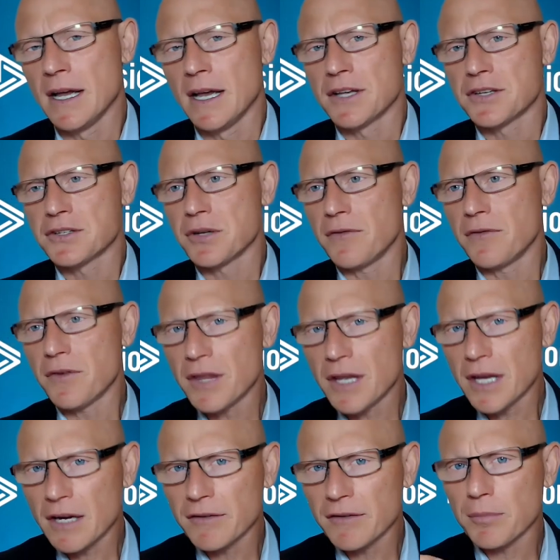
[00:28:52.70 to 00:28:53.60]
So if you
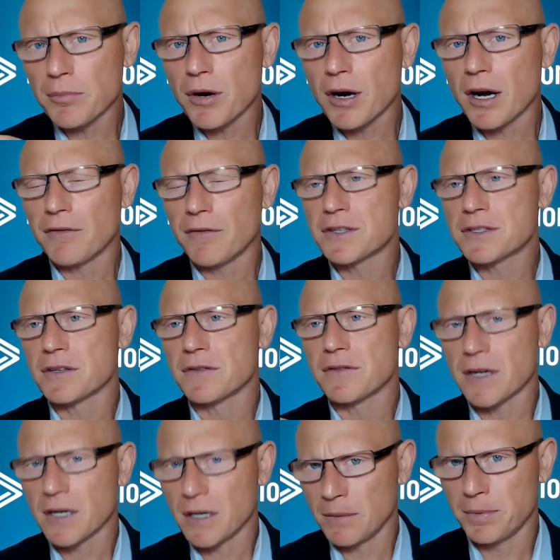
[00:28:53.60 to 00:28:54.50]
think of the profits
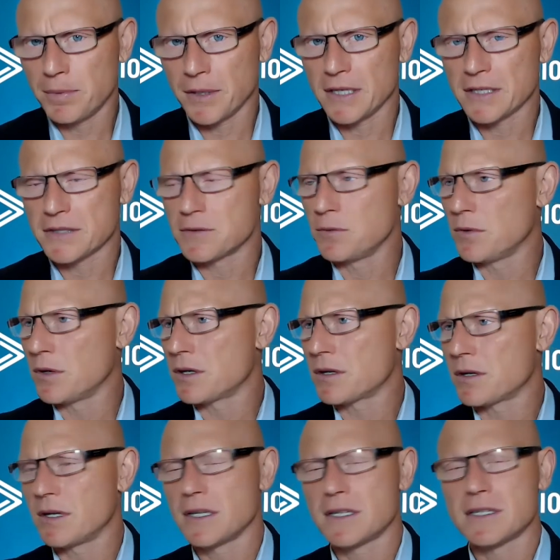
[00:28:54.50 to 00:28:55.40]
of companies,
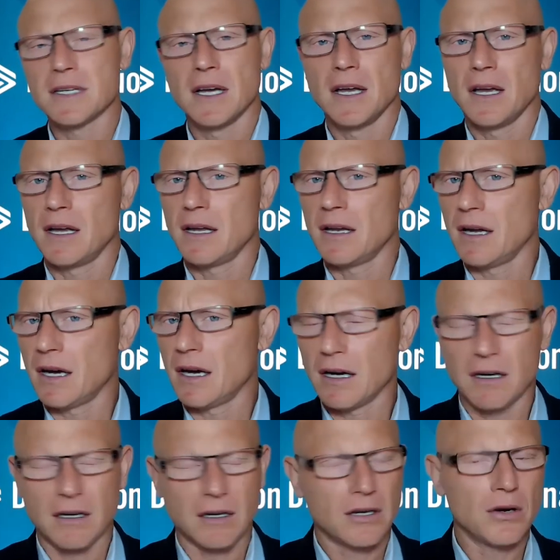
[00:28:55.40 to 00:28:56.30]
whether it's
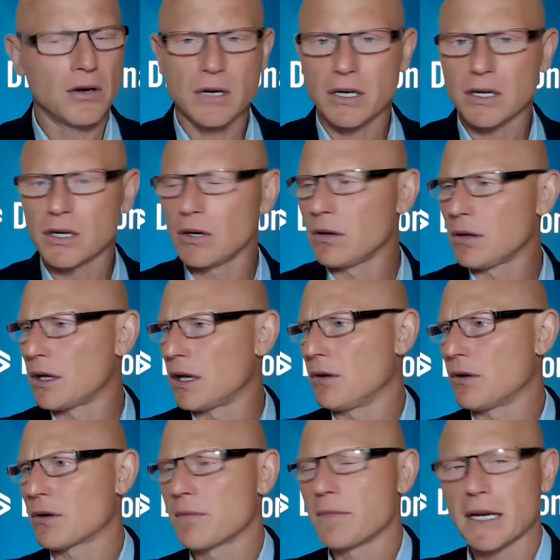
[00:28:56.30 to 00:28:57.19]
Coca-Cola
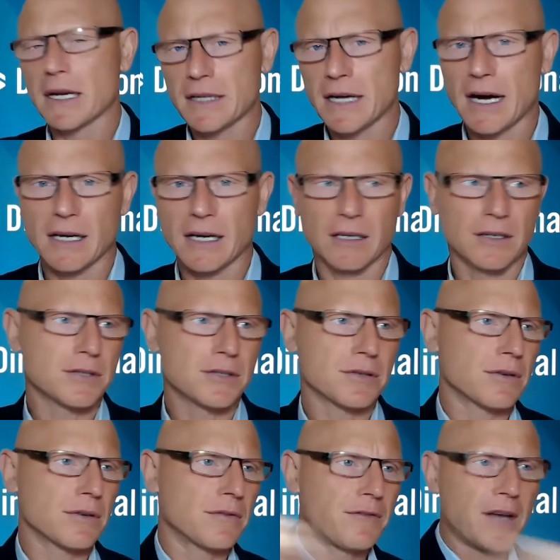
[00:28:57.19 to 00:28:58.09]
or McDonald's
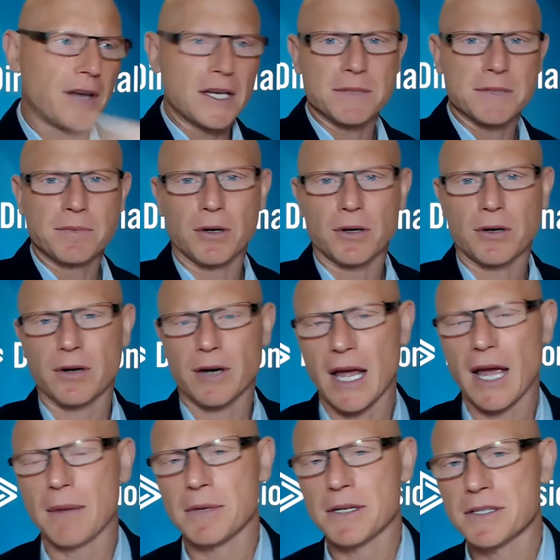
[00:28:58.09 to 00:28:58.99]
or Facebook or
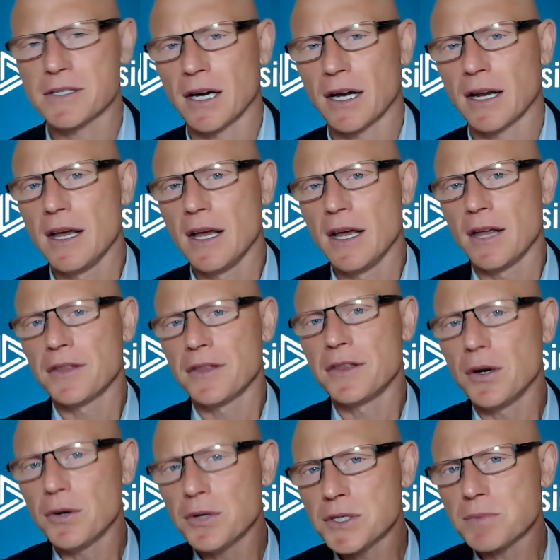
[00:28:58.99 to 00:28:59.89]
Amazon,
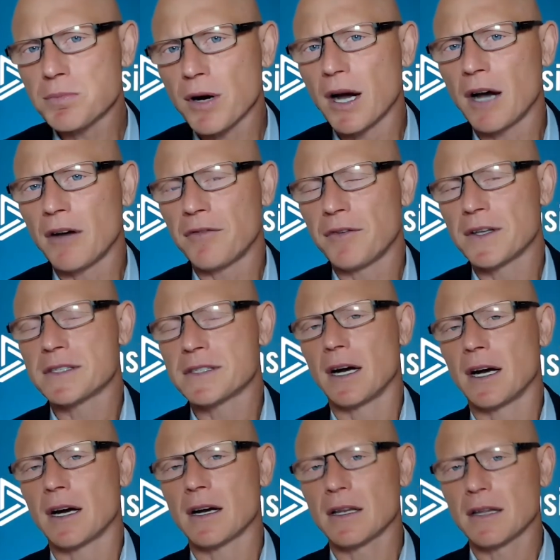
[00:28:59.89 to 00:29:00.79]
those profits
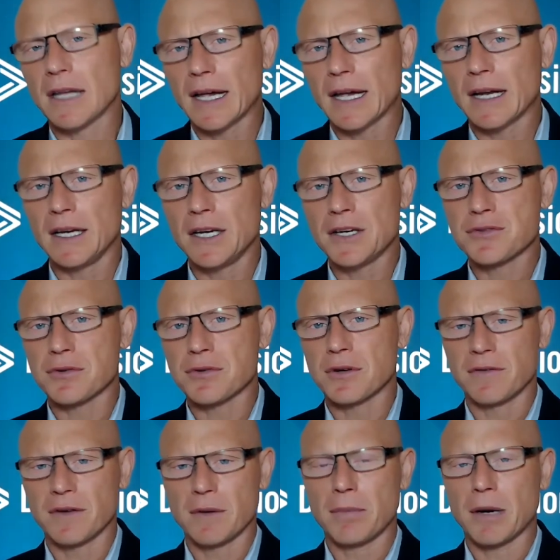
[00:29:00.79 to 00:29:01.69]
are likely
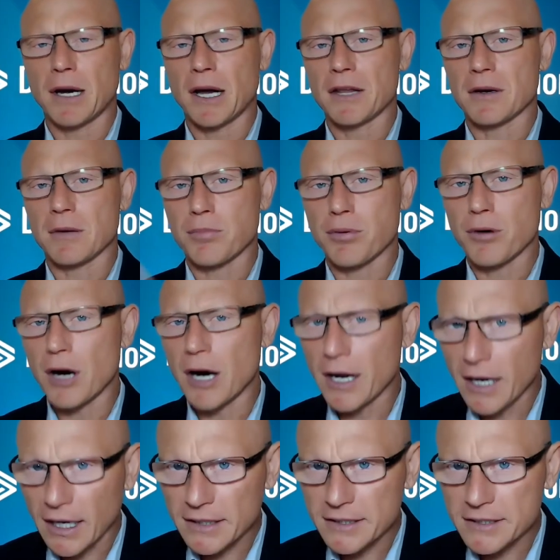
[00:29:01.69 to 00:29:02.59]
driven by their
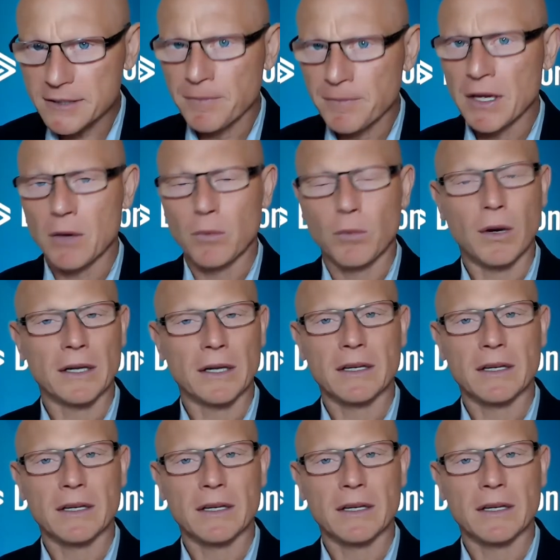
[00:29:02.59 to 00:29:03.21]
products, what